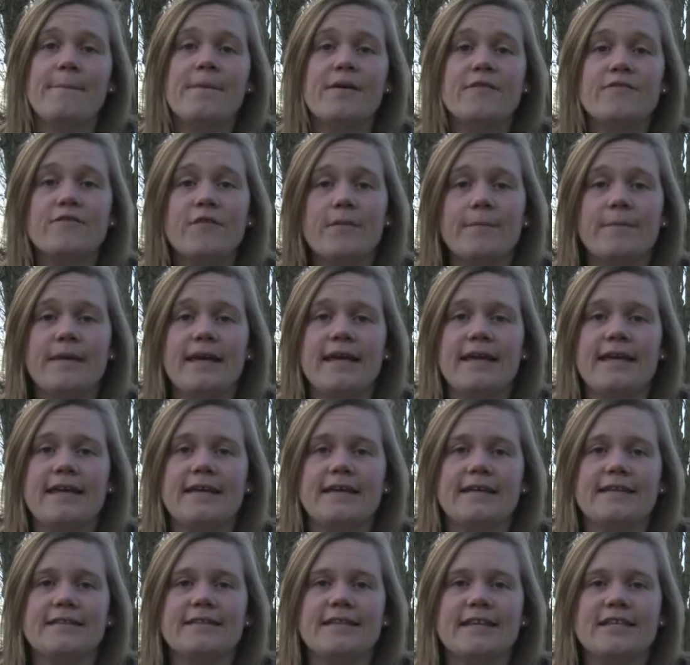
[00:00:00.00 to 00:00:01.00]
but for me,
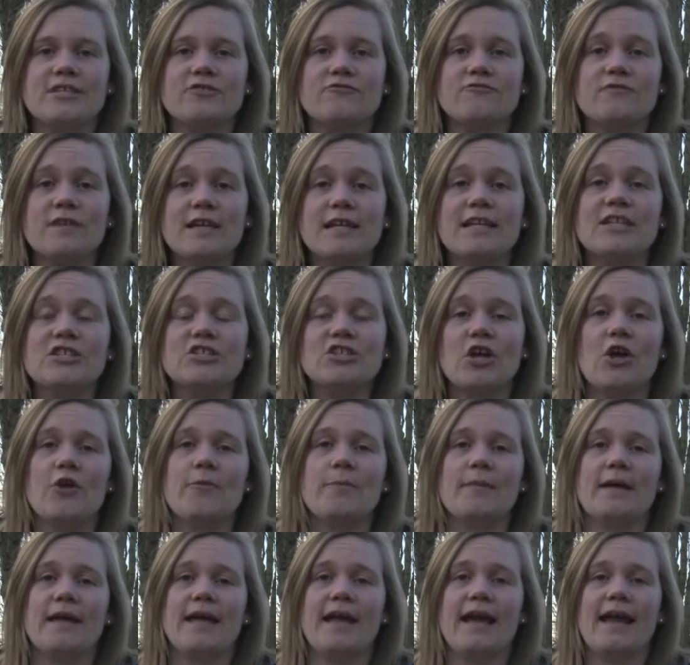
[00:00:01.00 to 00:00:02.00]
this really
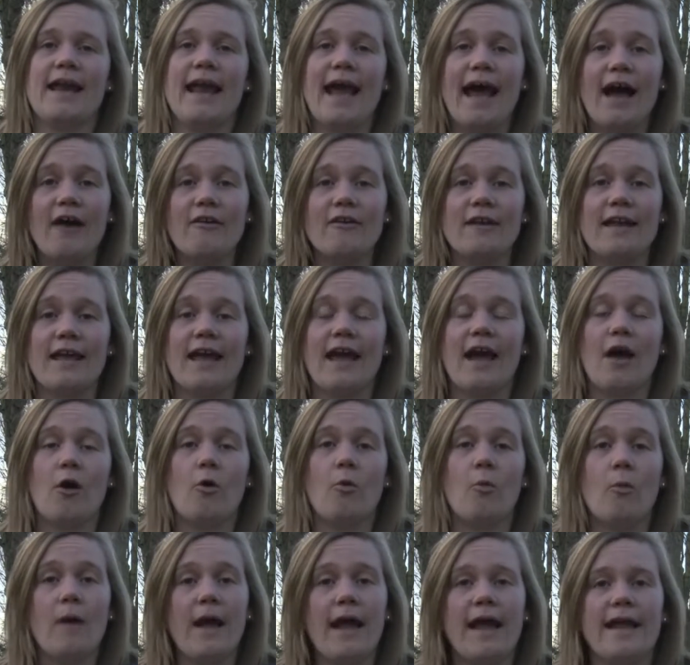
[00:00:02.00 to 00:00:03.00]
showed me an outlet,
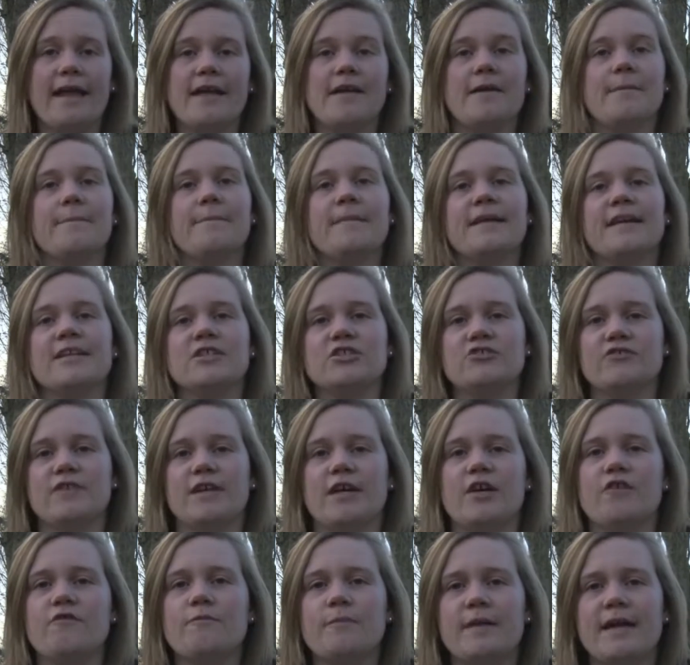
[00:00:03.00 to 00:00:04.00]
a way, a
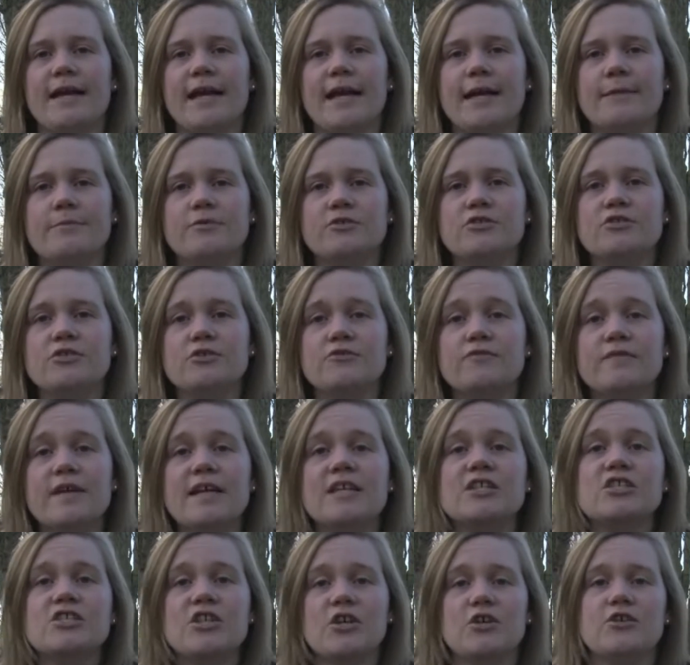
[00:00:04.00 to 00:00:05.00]
ministry of being able to
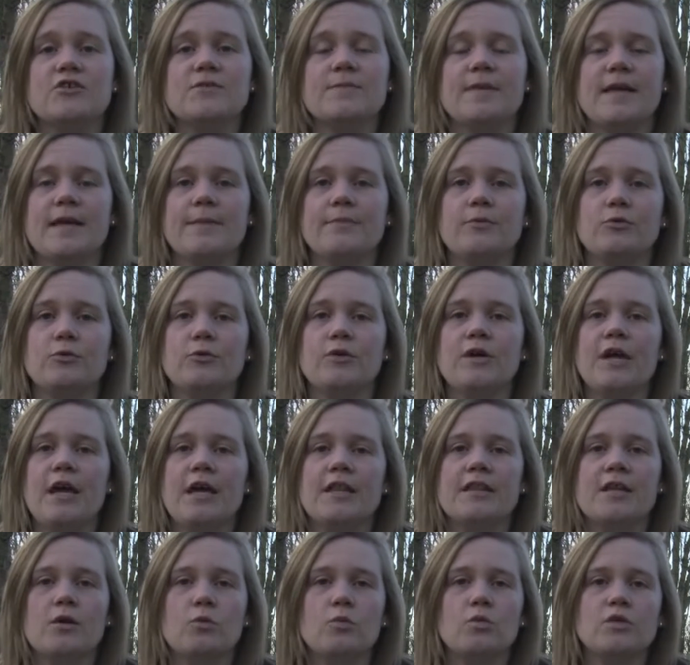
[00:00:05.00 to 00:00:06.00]
reach those people
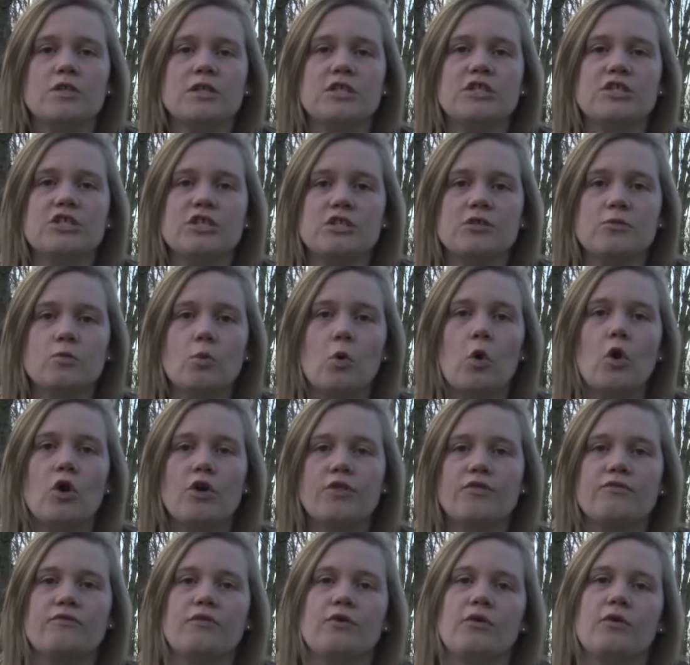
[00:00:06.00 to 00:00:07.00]
that wouldn't just walk
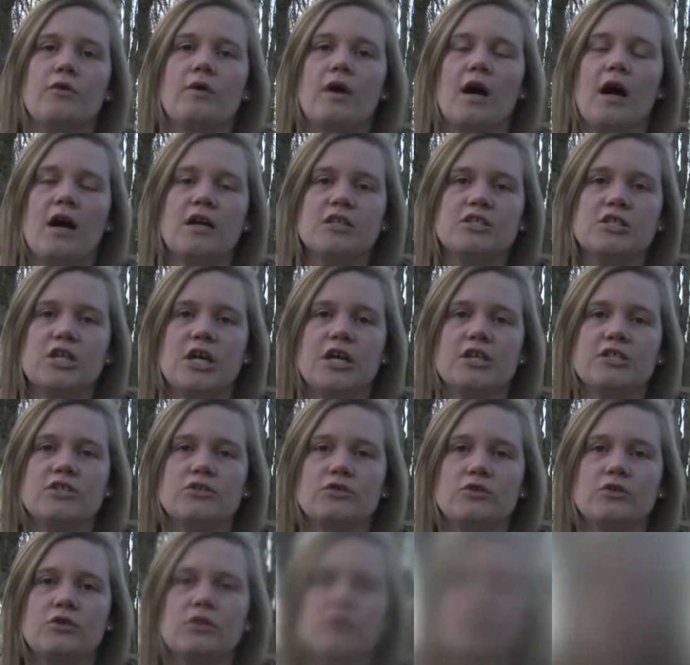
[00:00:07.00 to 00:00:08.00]
through our church
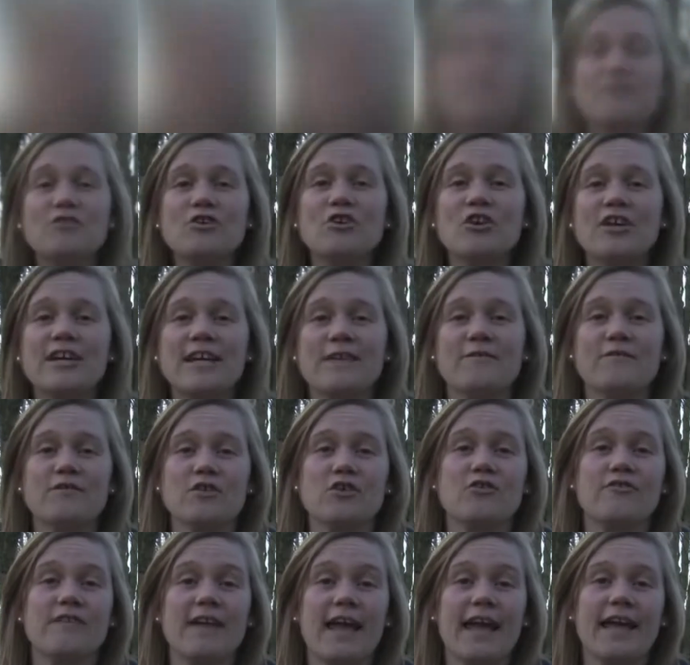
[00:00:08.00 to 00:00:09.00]
door. If you're looking
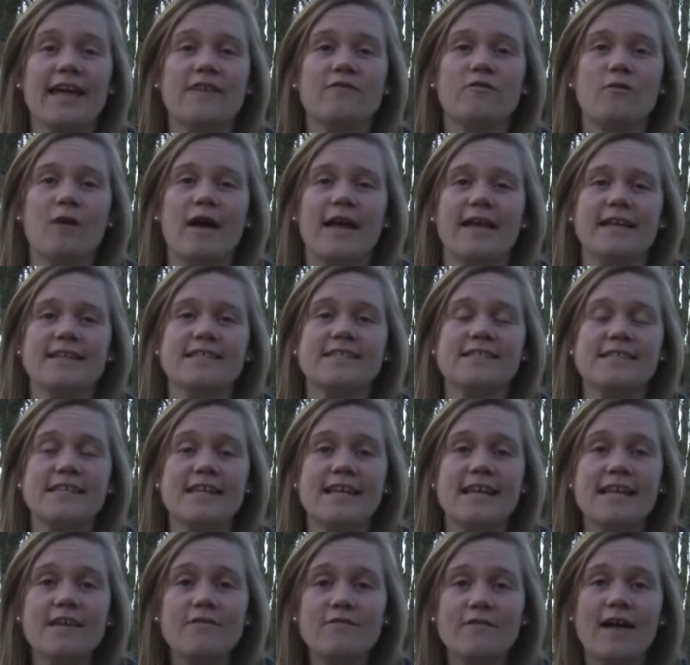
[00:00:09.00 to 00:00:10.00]
for creative ways to
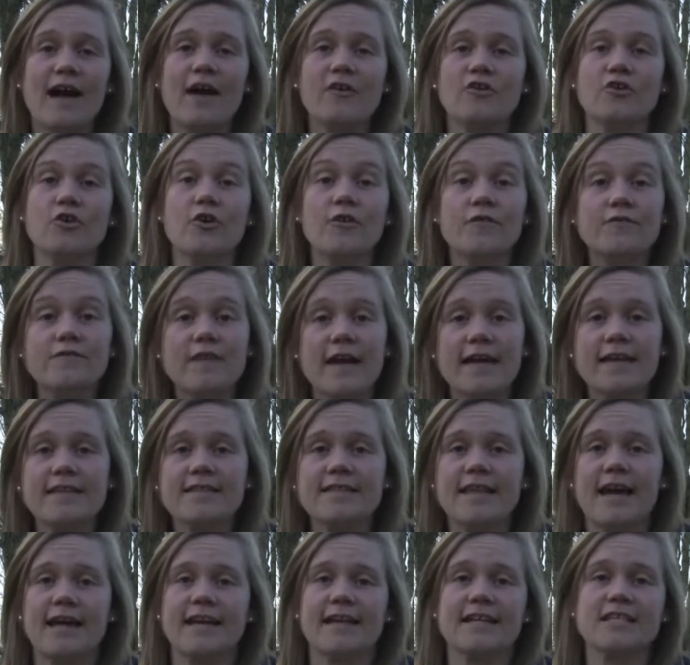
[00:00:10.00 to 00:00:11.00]
live out your faith
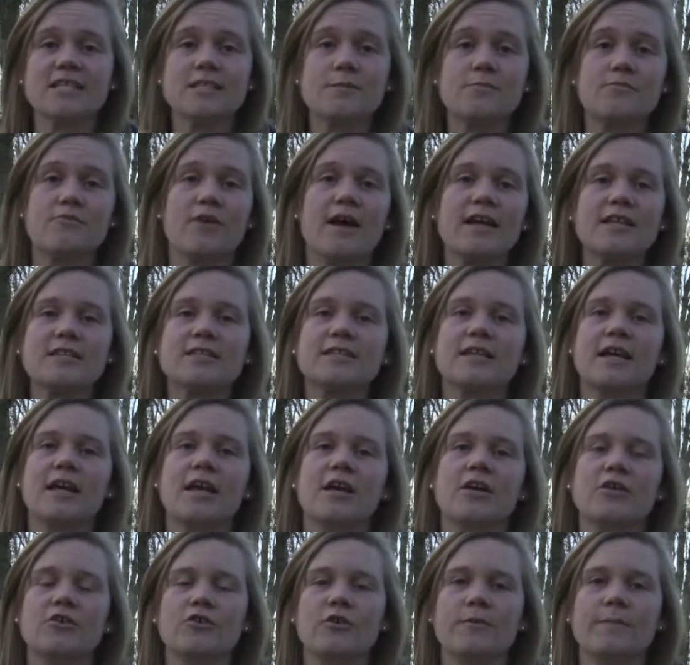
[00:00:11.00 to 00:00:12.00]
and express
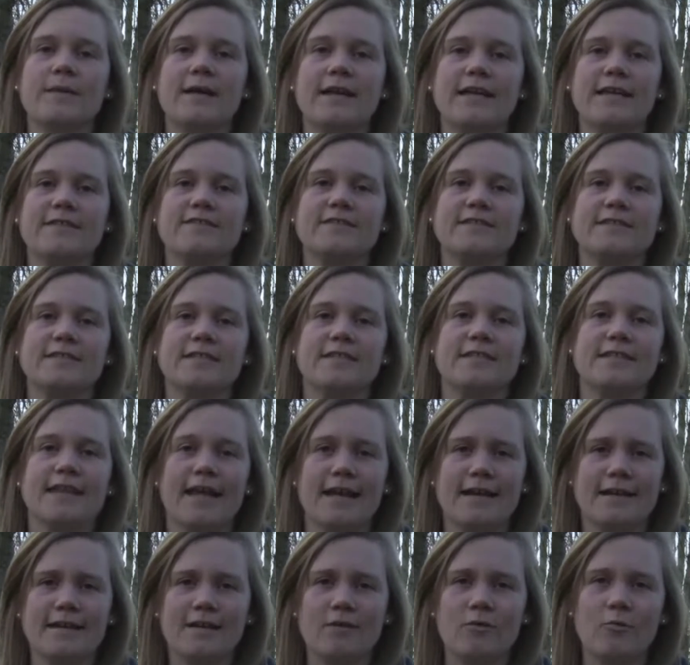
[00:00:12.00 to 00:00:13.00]
your beliefs,
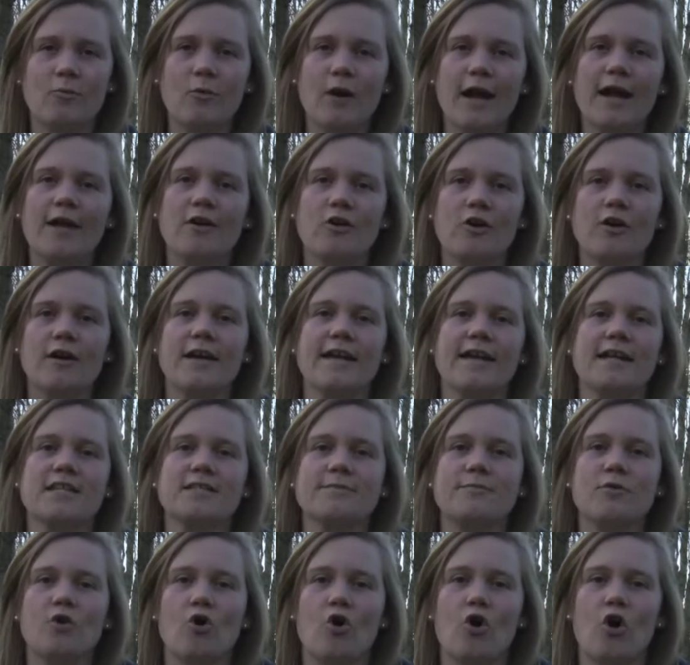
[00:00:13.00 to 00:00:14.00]
then why not
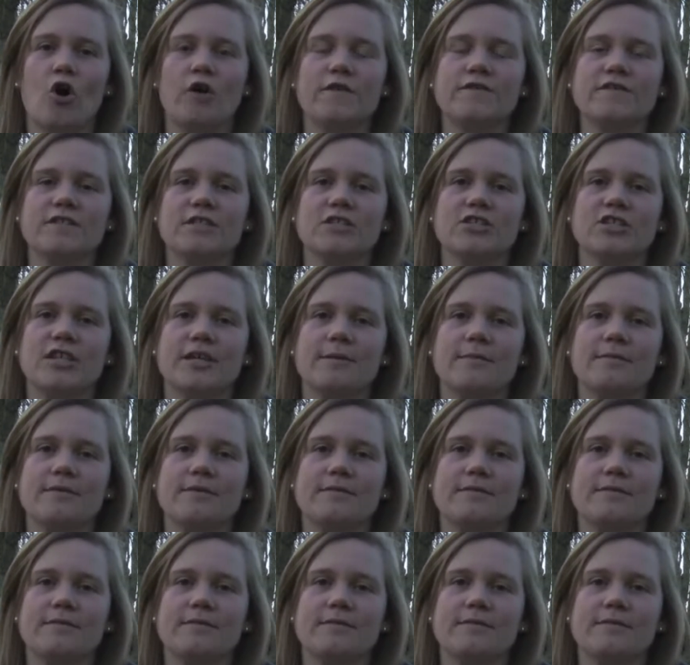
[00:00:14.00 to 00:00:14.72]
explore officership?